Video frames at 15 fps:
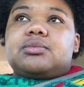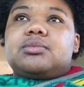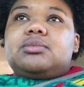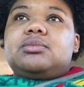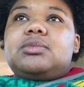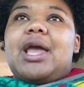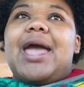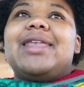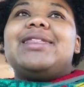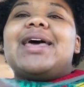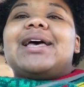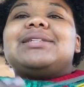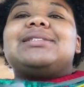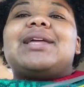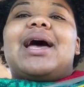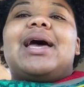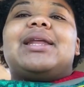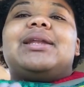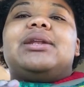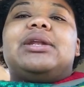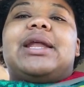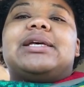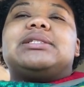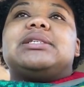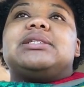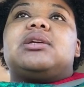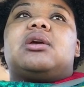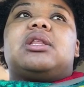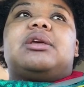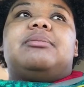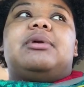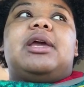And that's not necessarily me.